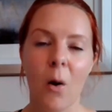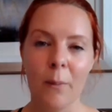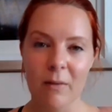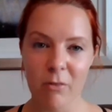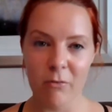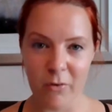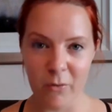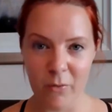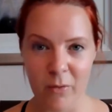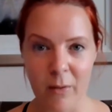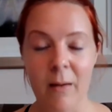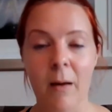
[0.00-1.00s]
going through
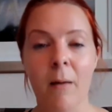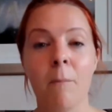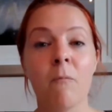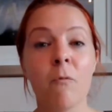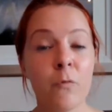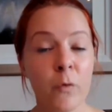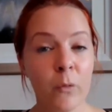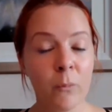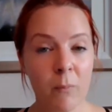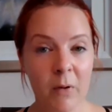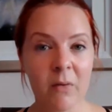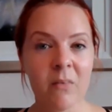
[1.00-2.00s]
the
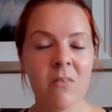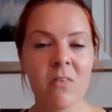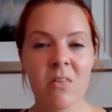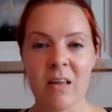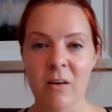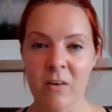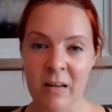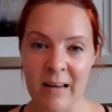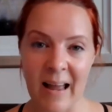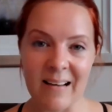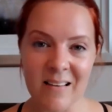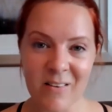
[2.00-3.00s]
full moons, the
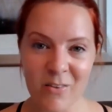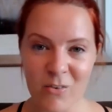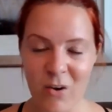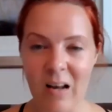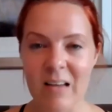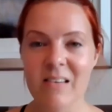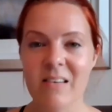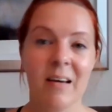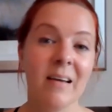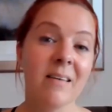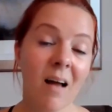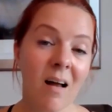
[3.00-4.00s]
connected
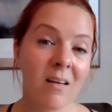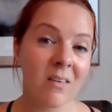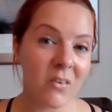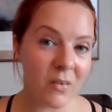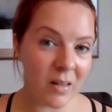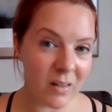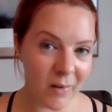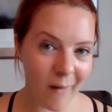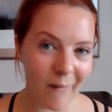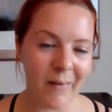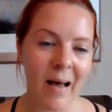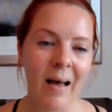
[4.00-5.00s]
astrology, tantric
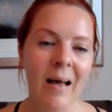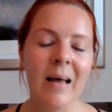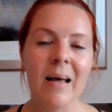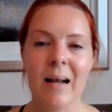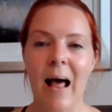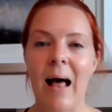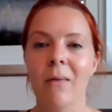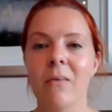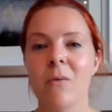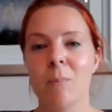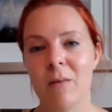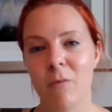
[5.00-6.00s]
yoga, and
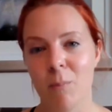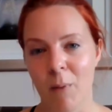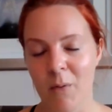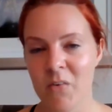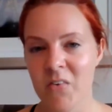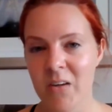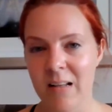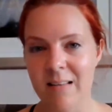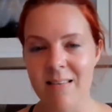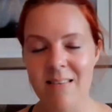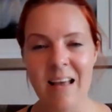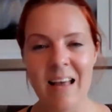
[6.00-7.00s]
alchemy of
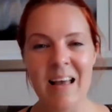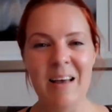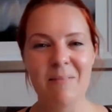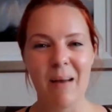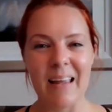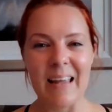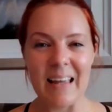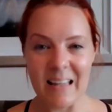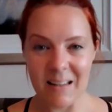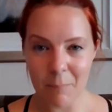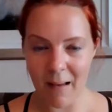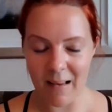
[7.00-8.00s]
emotions. My
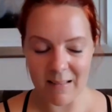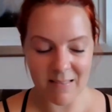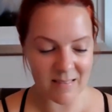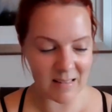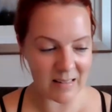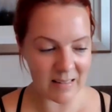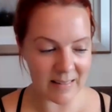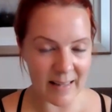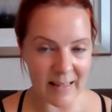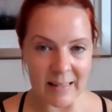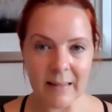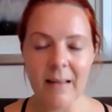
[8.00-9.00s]
in-person
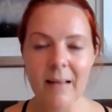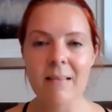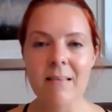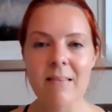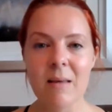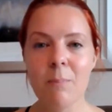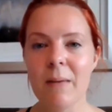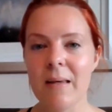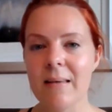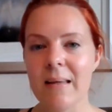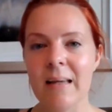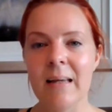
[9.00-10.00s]
yin
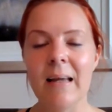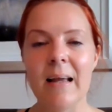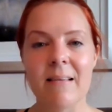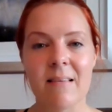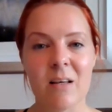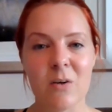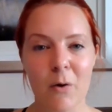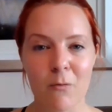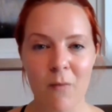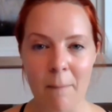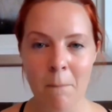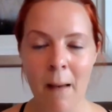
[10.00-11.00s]
CPD is in
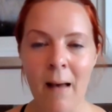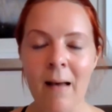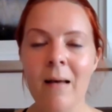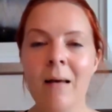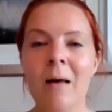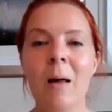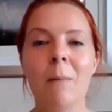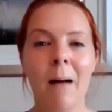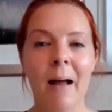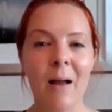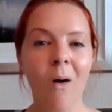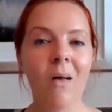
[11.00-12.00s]
November.
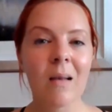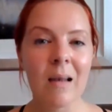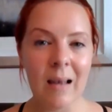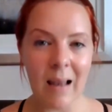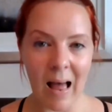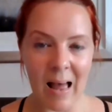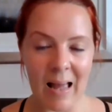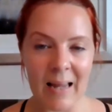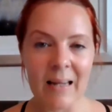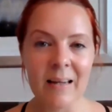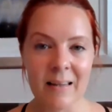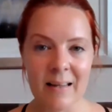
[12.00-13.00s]
My
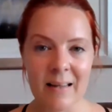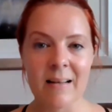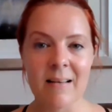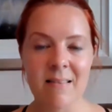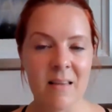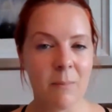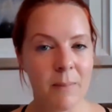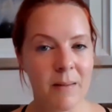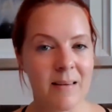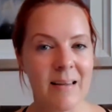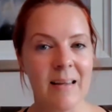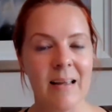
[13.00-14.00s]
online yin
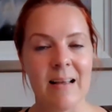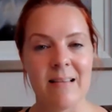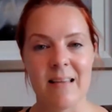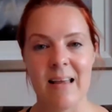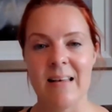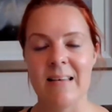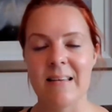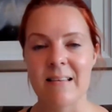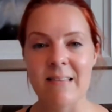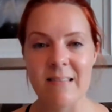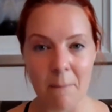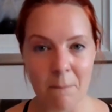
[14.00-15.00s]
CPD is in
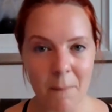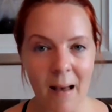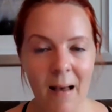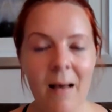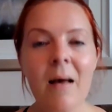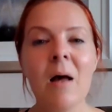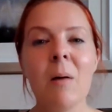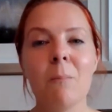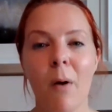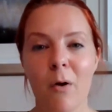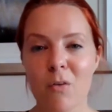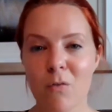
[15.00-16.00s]
December.
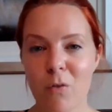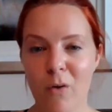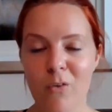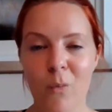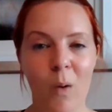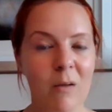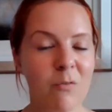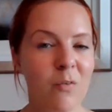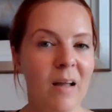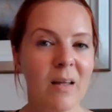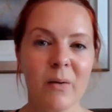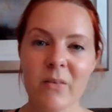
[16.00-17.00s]
Both of those
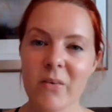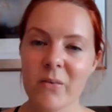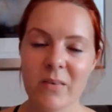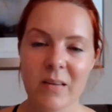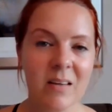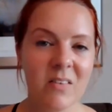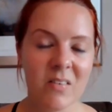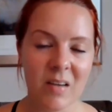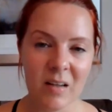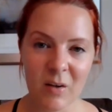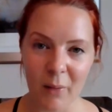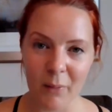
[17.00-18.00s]
qualify you to teach
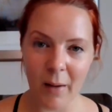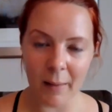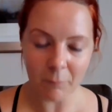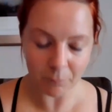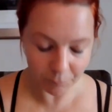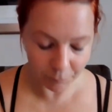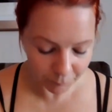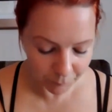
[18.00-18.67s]
yin yoga.